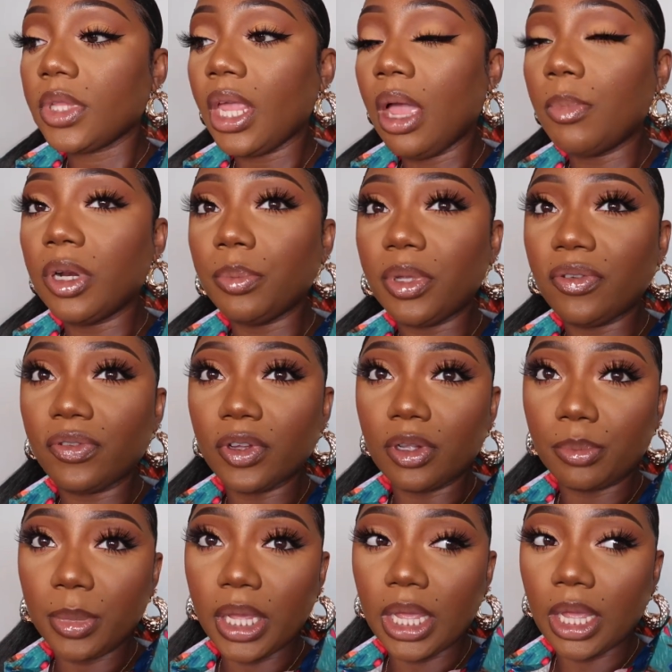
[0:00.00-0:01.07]
I'm gonna be
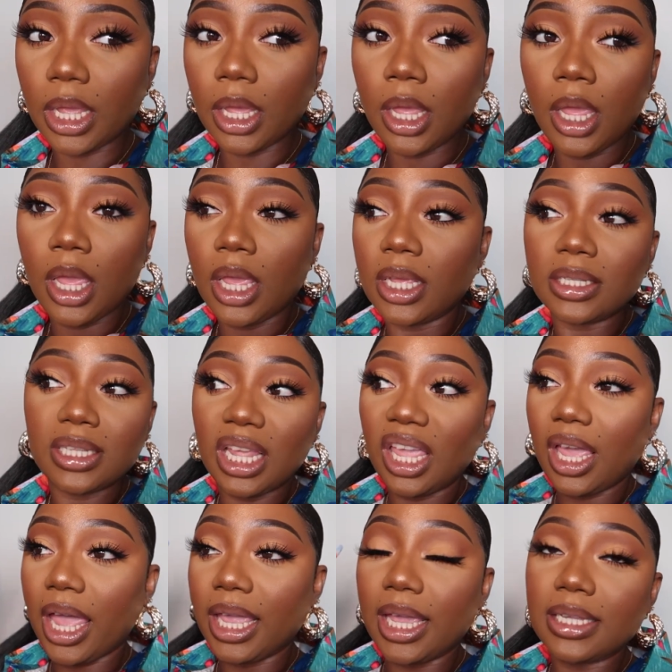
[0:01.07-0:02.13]
filming. It's
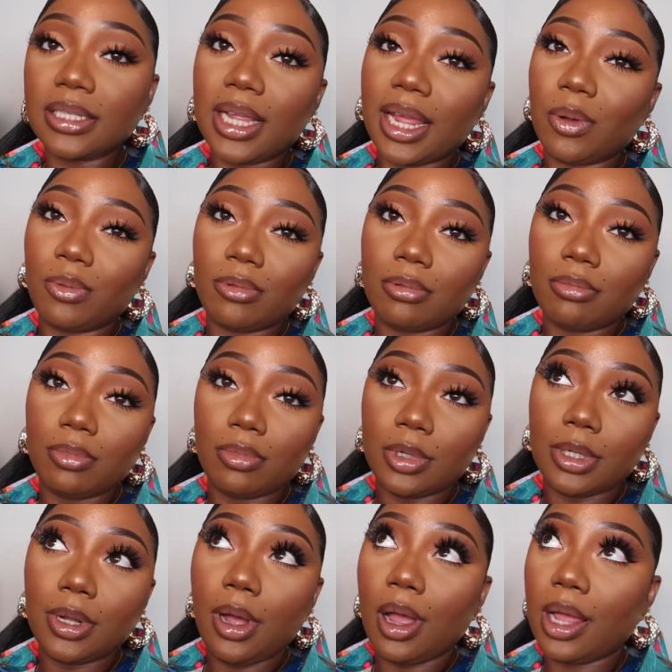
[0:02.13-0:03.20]
like, I guess I
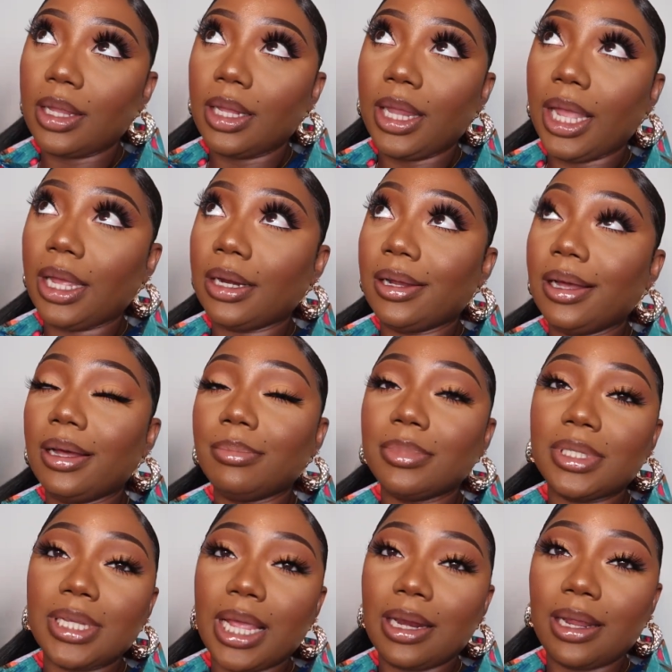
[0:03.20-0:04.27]
would call it like an
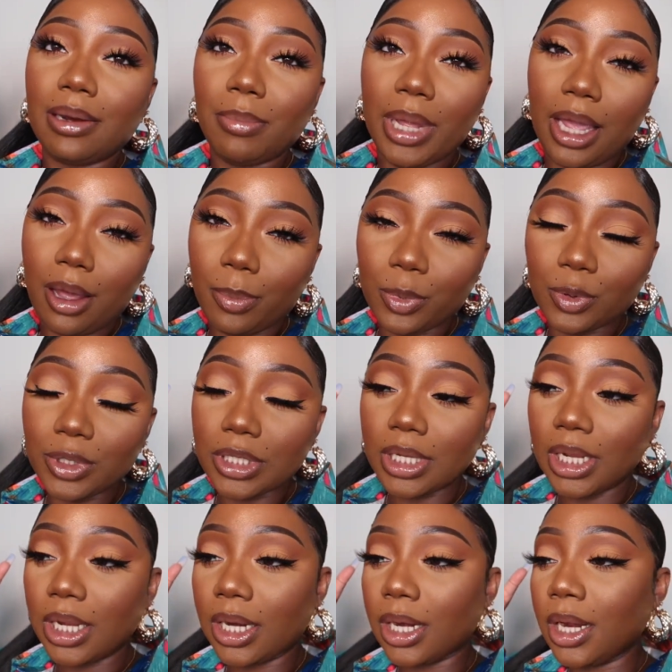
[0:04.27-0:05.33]
updated makeup
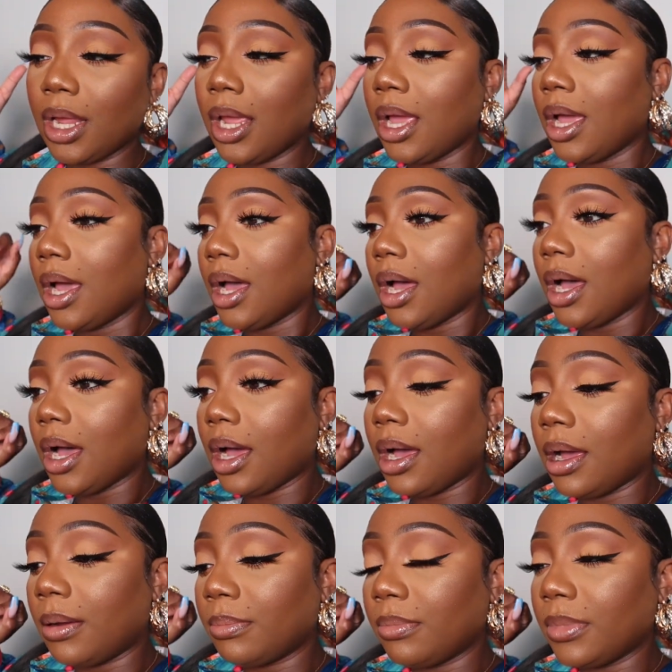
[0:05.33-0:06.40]
routine.
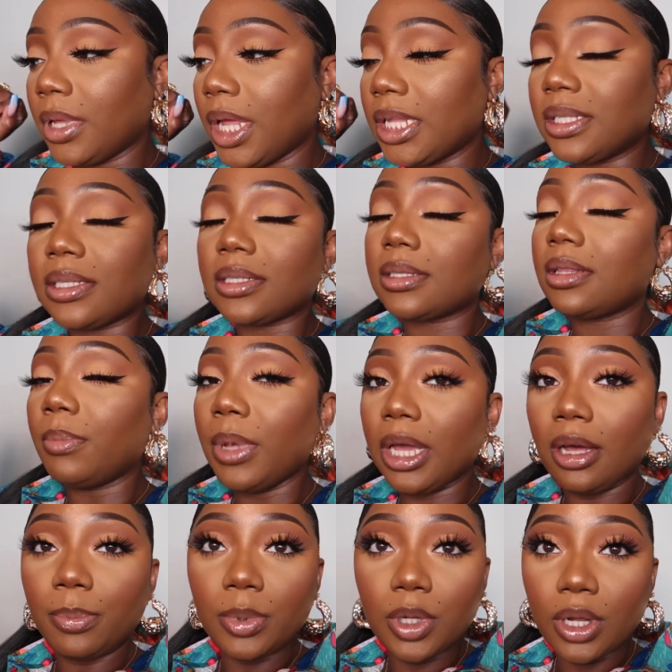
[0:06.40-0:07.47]
Um, it's the
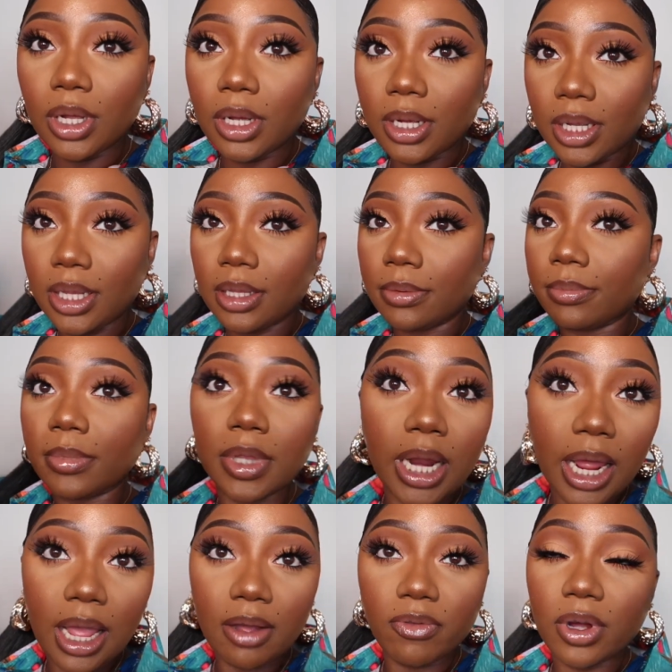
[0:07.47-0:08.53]
makeup look that
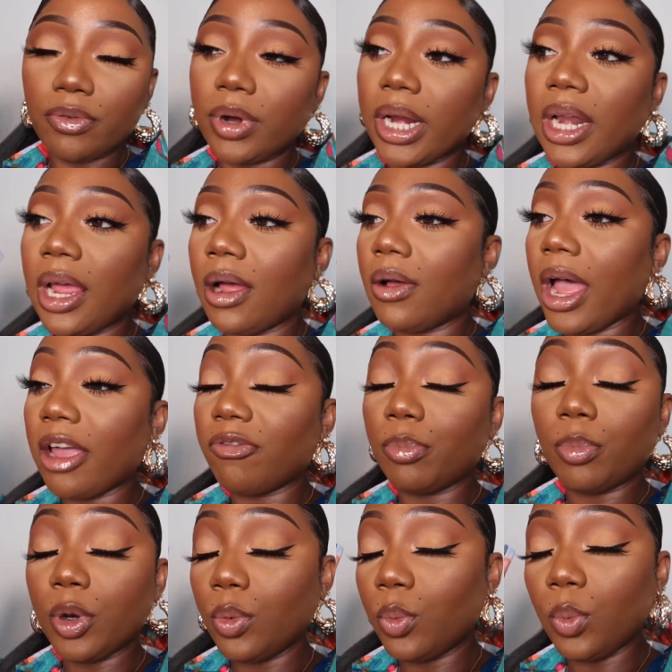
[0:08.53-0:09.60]
I have on right now.
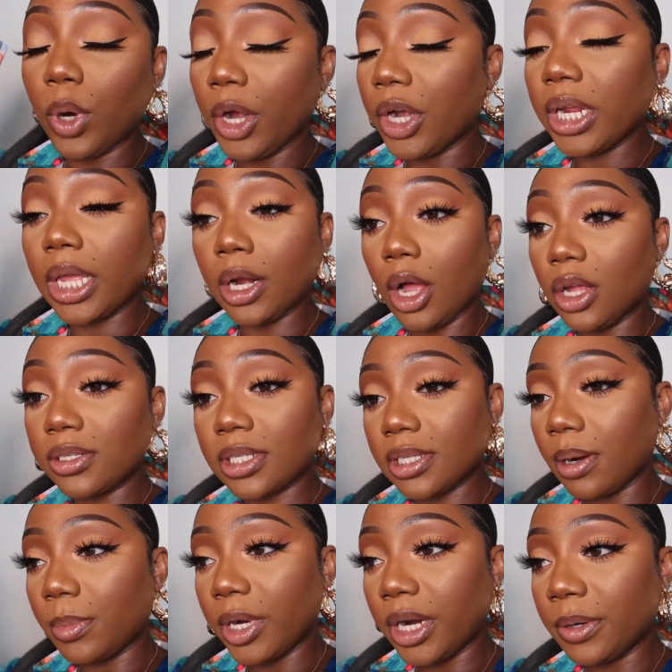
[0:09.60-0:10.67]
I've been wearing it all
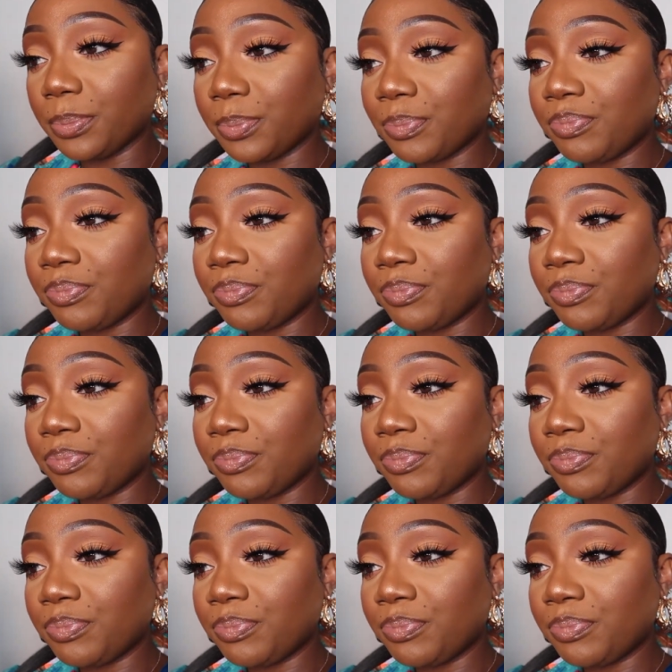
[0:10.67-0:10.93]
summer